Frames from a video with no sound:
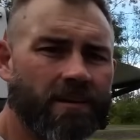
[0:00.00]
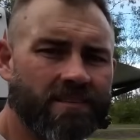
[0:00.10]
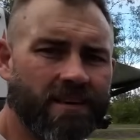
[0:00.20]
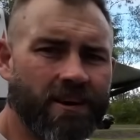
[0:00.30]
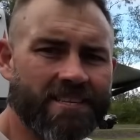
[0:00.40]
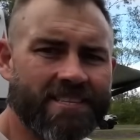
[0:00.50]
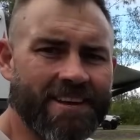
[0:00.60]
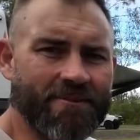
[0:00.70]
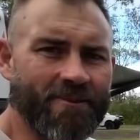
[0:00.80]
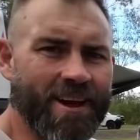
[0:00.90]
Sorry, it's
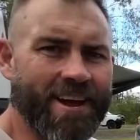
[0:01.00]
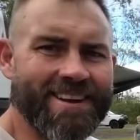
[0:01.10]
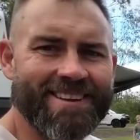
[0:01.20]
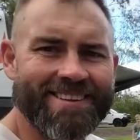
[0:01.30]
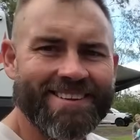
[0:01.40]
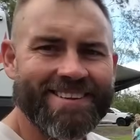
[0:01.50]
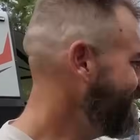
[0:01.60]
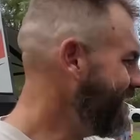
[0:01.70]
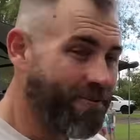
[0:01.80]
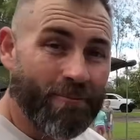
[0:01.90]
starting to rain,
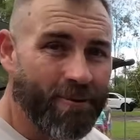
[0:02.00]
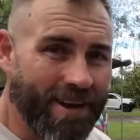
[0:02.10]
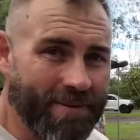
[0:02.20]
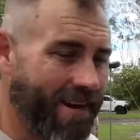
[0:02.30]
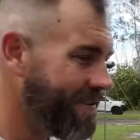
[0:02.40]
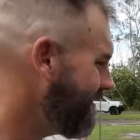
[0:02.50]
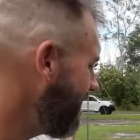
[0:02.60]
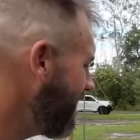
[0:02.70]
so we'll keep going.